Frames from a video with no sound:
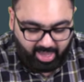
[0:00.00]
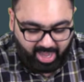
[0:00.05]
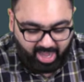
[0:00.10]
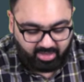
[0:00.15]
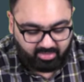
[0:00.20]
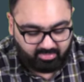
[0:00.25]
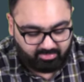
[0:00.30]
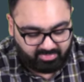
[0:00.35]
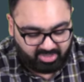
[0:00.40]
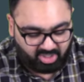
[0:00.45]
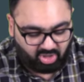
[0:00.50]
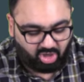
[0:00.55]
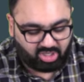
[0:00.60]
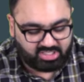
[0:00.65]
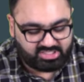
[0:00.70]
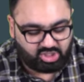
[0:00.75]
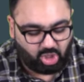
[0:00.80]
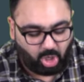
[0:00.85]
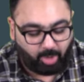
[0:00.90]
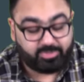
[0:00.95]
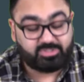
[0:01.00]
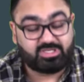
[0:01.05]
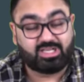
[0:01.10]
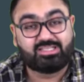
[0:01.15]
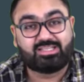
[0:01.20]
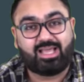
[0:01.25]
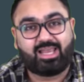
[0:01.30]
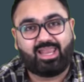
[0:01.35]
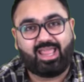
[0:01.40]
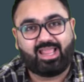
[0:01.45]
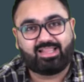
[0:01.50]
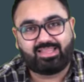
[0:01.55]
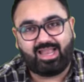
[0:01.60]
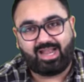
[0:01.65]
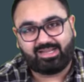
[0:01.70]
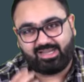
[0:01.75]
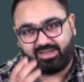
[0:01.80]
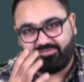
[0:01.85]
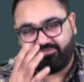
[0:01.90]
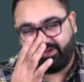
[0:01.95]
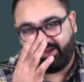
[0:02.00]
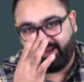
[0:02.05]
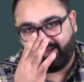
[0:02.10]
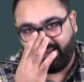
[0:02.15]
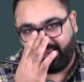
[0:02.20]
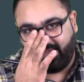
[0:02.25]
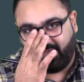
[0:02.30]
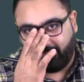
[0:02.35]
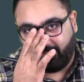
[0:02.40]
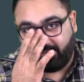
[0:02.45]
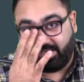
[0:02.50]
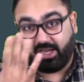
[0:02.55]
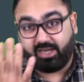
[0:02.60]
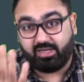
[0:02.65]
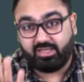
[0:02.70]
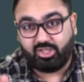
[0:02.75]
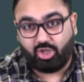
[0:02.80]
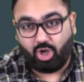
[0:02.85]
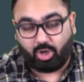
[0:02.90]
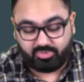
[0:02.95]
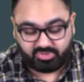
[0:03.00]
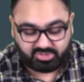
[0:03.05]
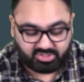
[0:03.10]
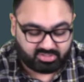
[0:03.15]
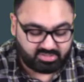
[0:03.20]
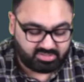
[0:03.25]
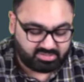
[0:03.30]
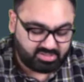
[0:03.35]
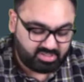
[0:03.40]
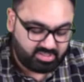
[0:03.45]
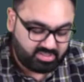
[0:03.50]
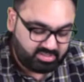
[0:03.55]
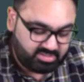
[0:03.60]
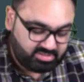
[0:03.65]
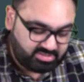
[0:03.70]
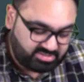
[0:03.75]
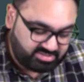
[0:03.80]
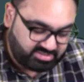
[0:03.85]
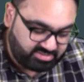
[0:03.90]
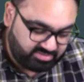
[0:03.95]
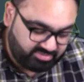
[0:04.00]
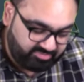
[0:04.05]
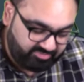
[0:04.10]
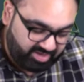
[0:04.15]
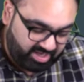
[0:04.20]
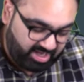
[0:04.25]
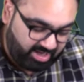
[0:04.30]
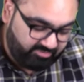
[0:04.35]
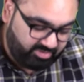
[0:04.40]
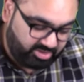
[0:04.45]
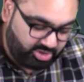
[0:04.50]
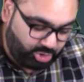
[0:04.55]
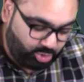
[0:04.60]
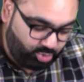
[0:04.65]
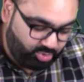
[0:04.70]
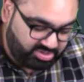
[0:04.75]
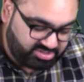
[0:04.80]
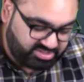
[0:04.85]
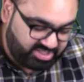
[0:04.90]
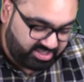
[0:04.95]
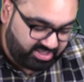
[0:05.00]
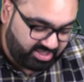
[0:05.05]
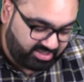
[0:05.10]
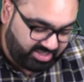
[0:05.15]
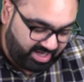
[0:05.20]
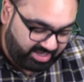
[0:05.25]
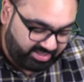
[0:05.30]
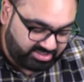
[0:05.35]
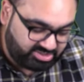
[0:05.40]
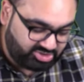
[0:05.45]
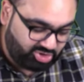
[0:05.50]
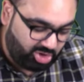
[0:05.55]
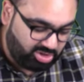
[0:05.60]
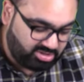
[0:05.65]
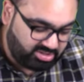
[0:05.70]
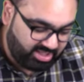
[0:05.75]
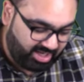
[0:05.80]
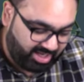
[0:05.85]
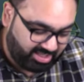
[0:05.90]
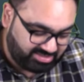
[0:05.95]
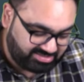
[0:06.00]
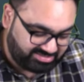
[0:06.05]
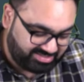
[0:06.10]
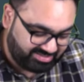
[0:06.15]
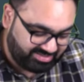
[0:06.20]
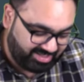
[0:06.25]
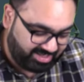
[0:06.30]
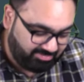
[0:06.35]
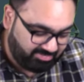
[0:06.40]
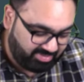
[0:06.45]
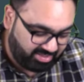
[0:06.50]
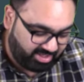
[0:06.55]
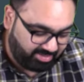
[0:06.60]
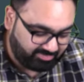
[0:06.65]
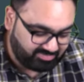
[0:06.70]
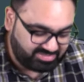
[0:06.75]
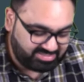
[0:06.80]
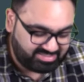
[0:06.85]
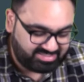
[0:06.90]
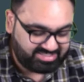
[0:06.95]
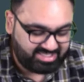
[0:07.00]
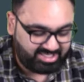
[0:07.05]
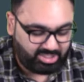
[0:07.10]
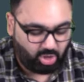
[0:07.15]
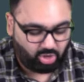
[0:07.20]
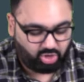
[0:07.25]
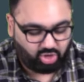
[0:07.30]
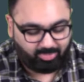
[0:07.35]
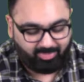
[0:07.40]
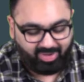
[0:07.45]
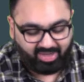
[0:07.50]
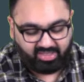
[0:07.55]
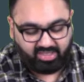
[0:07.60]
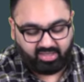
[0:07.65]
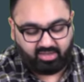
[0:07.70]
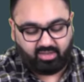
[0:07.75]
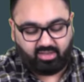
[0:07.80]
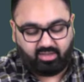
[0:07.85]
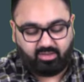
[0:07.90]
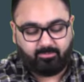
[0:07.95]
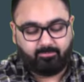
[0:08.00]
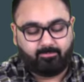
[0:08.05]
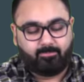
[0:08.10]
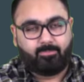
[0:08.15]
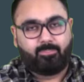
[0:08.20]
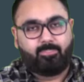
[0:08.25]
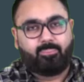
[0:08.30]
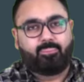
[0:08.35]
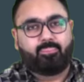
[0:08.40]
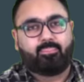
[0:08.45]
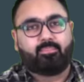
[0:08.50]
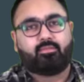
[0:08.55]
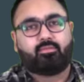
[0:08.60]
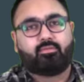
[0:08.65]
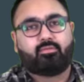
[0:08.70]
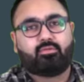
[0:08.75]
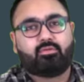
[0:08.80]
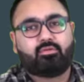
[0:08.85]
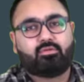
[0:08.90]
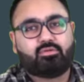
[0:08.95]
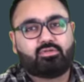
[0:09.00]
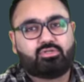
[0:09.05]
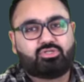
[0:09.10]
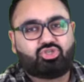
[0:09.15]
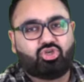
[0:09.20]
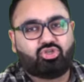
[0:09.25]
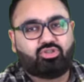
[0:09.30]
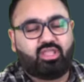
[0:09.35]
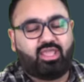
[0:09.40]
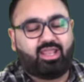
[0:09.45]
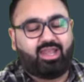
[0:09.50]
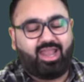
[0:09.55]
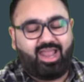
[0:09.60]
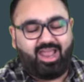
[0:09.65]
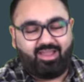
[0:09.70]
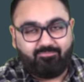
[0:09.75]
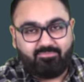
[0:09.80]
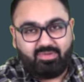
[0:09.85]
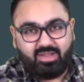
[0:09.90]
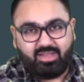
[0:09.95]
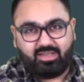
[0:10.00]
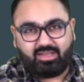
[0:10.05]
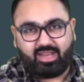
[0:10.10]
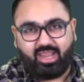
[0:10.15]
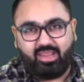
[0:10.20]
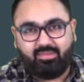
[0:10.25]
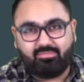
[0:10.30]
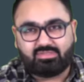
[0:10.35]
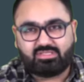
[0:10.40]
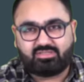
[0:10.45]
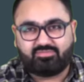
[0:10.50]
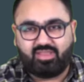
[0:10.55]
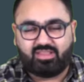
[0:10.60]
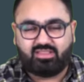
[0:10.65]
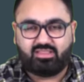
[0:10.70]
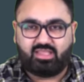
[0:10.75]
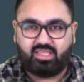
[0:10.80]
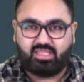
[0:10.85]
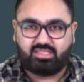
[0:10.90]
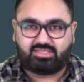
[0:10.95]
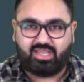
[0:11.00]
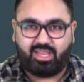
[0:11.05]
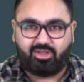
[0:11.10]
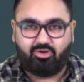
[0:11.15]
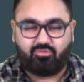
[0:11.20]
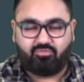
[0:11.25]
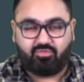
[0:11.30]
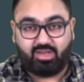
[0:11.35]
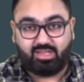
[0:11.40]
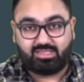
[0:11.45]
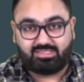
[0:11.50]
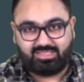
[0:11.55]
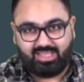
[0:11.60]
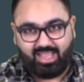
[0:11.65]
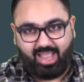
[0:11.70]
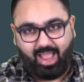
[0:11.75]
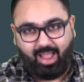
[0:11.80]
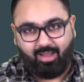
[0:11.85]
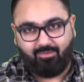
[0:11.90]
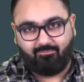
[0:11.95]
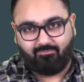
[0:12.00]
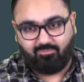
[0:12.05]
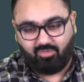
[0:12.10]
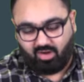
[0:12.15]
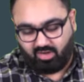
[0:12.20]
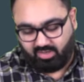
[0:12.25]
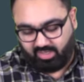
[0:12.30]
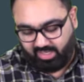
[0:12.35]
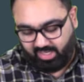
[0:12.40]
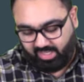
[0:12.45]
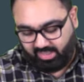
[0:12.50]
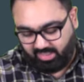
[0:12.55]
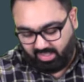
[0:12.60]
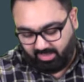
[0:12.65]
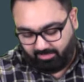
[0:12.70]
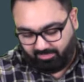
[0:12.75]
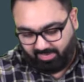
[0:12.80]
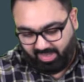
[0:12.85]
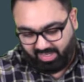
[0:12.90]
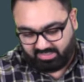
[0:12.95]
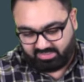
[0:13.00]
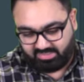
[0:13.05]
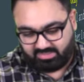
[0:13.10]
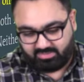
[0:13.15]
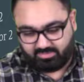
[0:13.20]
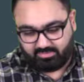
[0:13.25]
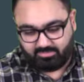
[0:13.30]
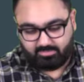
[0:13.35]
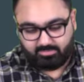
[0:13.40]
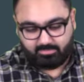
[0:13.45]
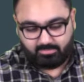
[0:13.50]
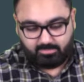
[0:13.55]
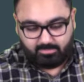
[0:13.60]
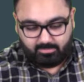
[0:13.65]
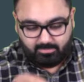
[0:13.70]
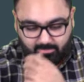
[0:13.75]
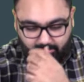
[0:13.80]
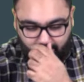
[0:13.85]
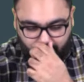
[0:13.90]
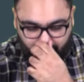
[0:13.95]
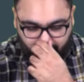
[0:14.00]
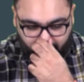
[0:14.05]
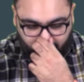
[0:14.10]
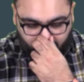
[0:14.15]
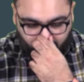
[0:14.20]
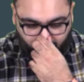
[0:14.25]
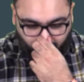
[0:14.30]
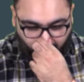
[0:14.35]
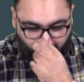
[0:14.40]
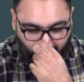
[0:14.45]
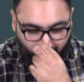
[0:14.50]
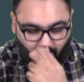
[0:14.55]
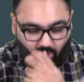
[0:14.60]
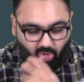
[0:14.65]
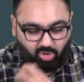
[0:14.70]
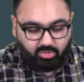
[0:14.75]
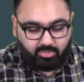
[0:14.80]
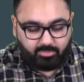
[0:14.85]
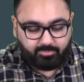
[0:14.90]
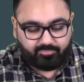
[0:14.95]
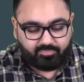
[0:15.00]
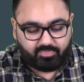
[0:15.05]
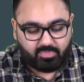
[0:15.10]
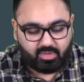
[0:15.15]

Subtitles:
And because the options are like that, that we can eliminate the options. Wherever two is written, that is wrong. The answer then becomes C automatically. So there have been times when these kind of tricks have worked in the past. What more?